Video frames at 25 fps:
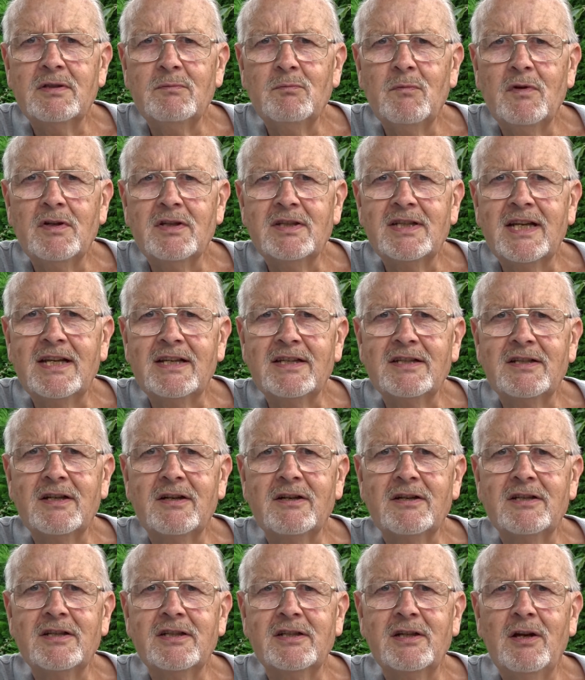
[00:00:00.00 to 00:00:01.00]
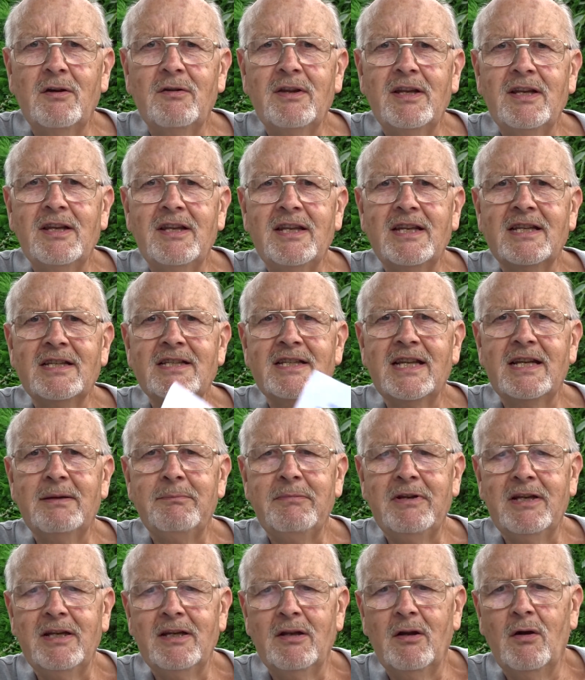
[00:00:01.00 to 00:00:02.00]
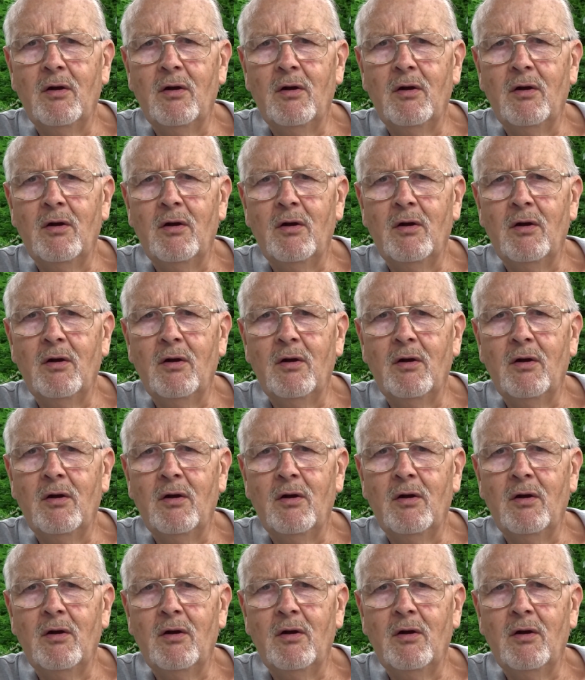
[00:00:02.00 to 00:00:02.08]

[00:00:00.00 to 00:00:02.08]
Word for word: And once that starts to go, then things get a bit